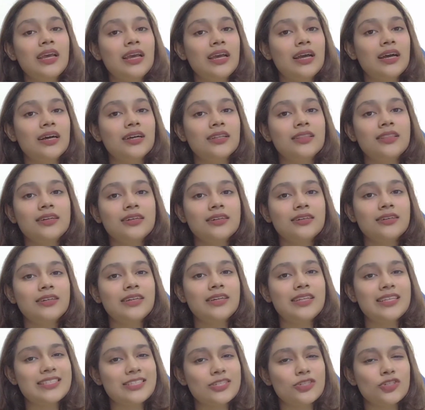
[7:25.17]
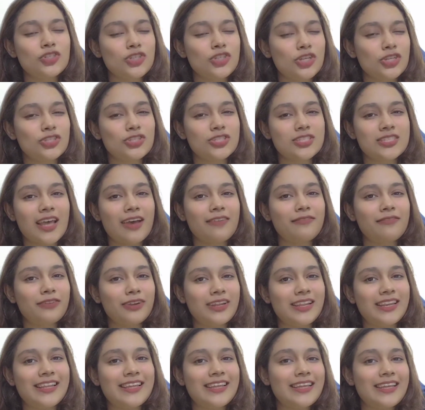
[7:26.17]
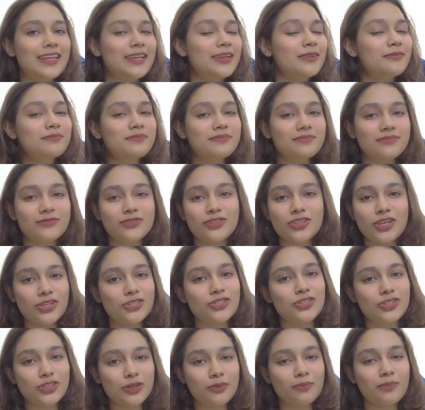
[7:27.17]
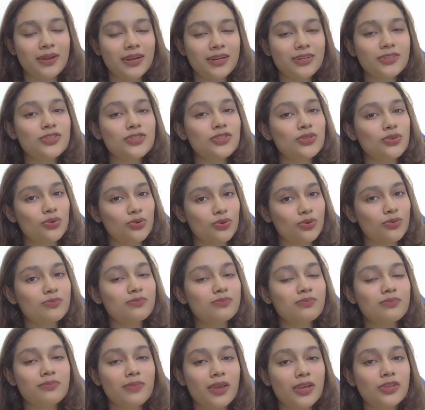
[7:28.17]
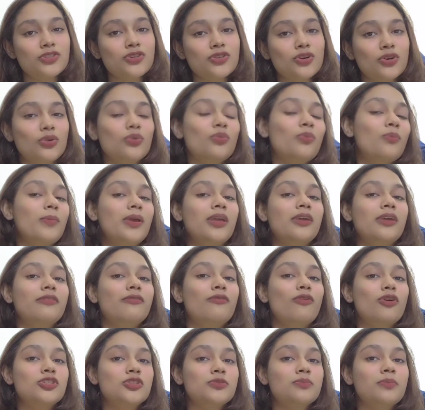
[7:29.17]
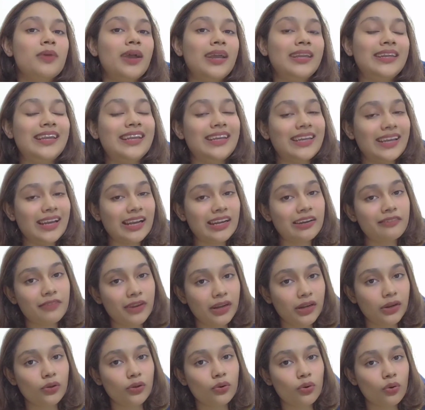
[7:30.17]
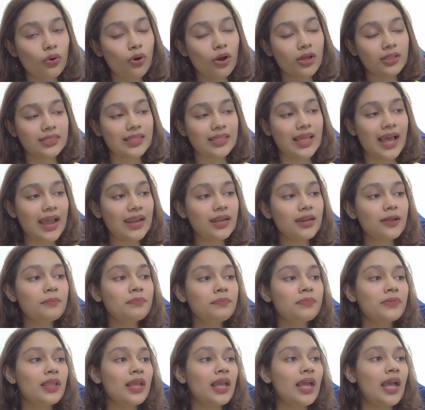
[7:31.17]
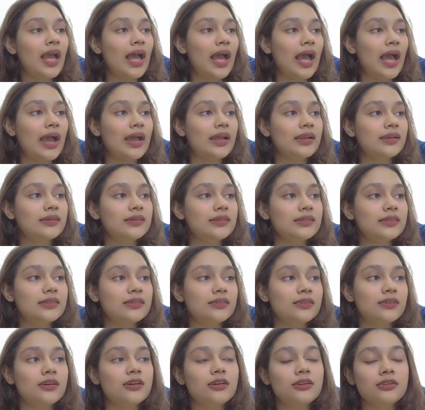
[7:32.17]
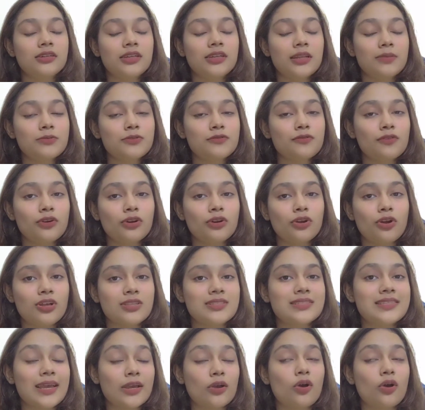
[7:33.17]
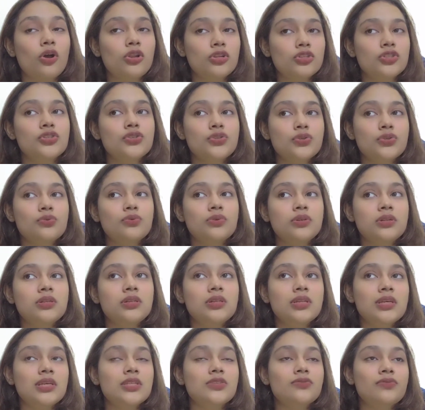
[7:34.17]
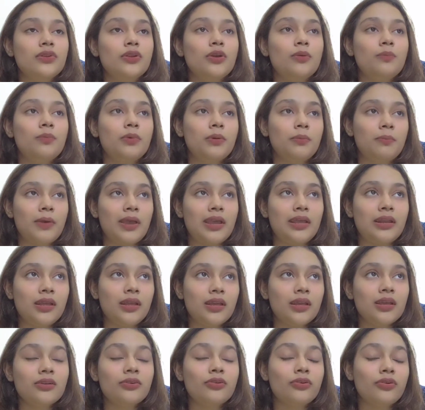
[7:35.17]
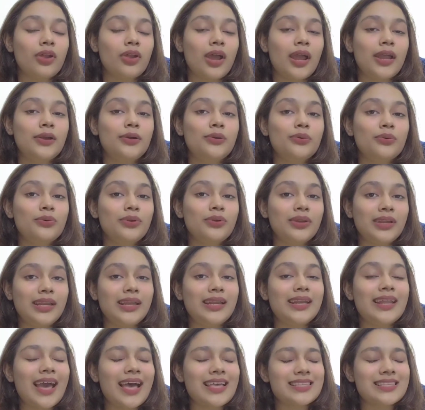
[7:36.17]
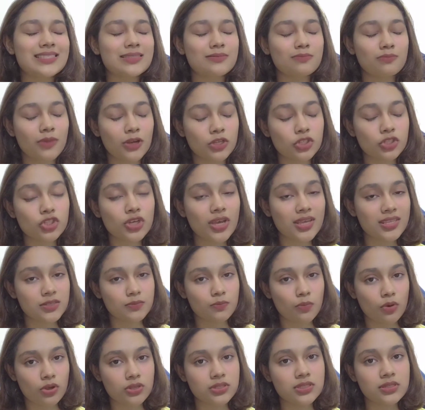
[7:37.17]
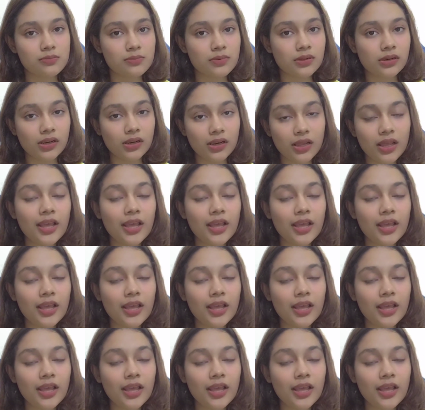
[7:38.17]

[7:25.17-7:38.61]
the recent changes have really changed a bit. So make sure to watch my detailed video on that. And tips for non-psychology student is, when you're preparing, try to read as much as possible.